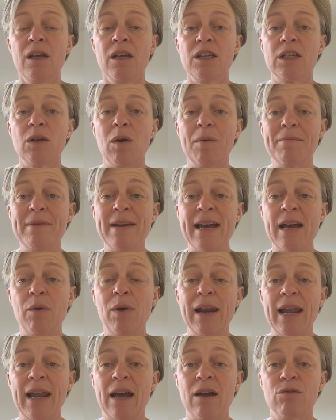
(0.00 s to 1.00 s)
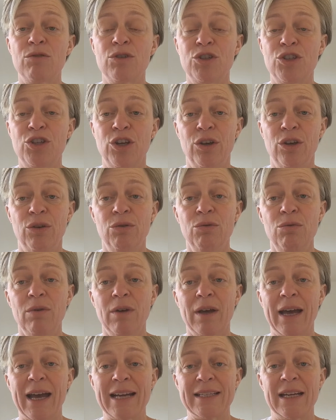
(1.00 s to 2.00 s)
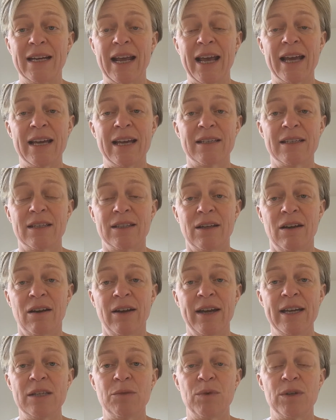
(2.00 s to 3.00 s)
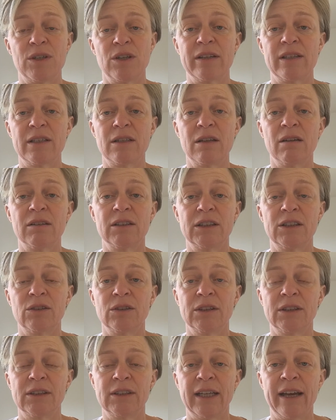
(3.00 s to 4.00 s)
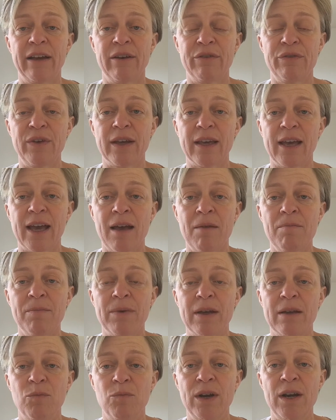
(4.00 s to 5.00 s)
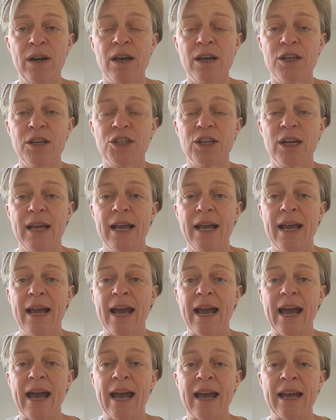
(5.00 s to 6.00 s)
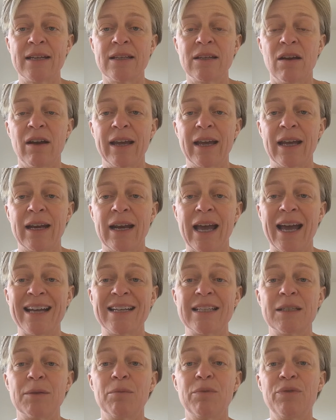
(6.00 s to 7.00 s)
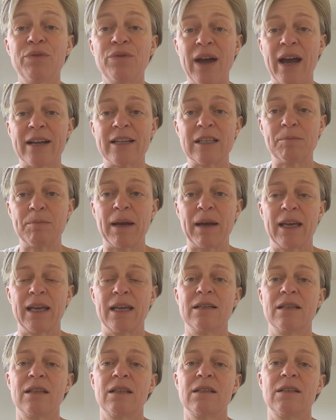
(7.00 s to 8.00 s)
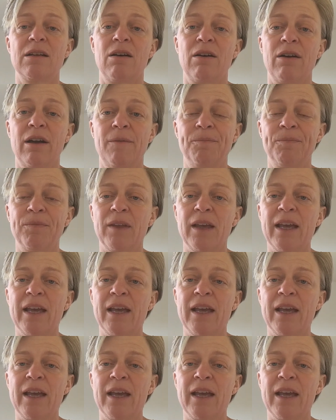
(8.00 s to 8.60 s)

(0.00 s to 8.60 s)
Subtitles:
So I'm now allowed to add in exercise, which I started on today at Fit Camp in Winnersh, and I can add some fats back into the diet.